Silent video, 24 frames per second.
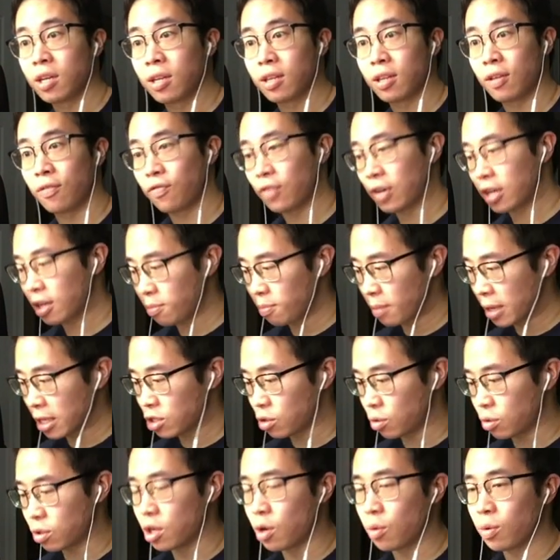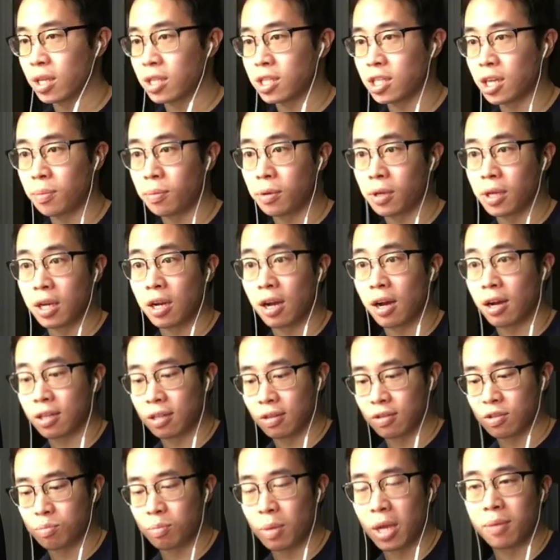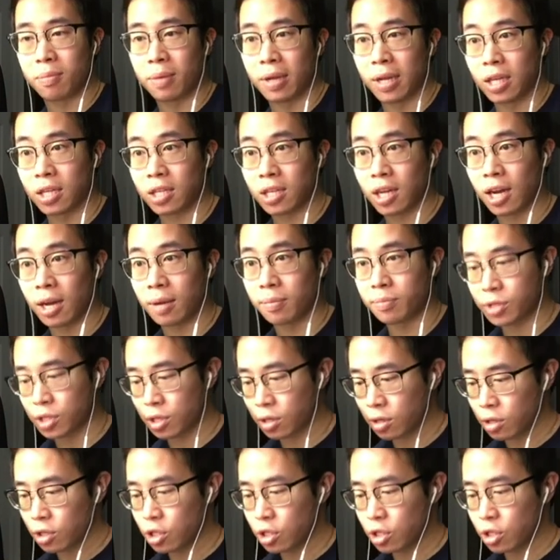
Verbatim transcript: the fundamental note can double in octaves many, many times.